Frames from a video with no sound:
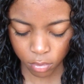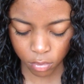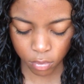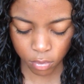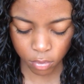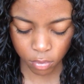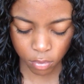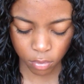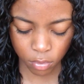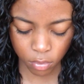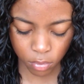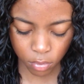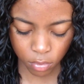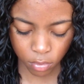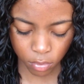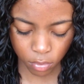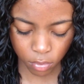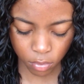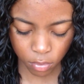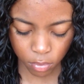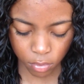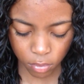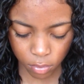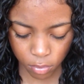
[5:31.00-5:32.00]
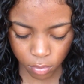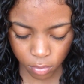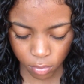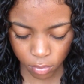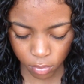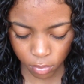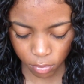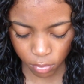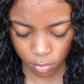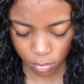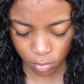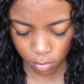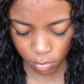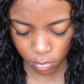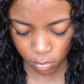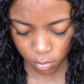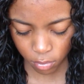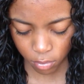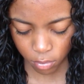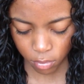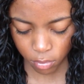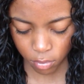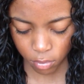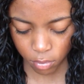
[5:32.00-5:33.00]

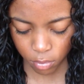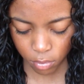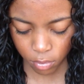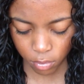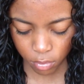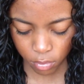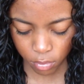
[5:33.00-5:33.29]
(no one is talking)